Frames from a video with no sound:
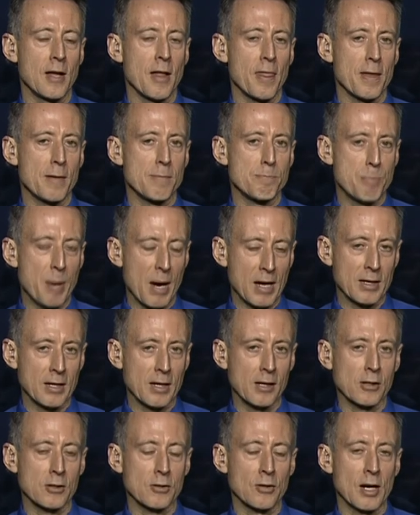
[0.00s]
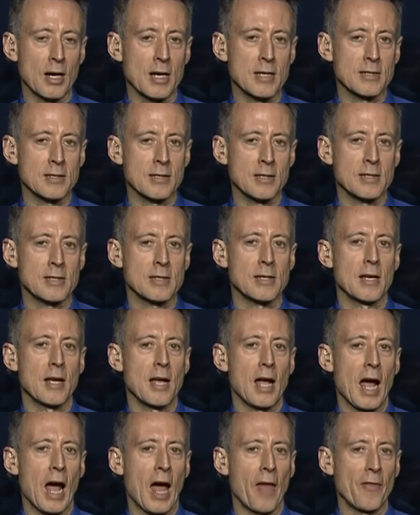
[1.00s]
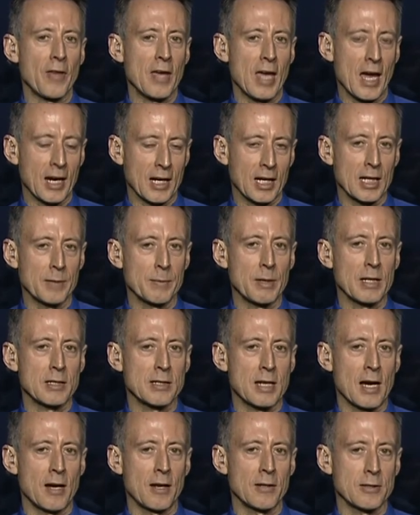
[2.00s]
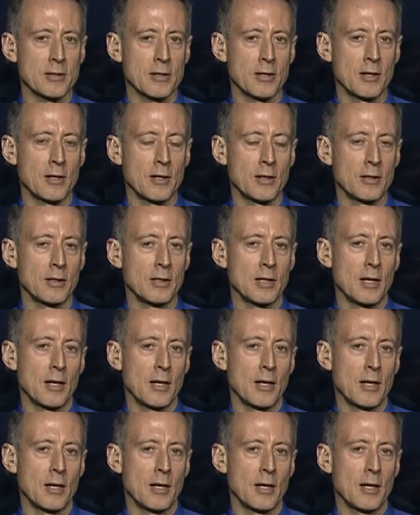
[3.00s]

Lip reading: The banking crisis and the economic downturn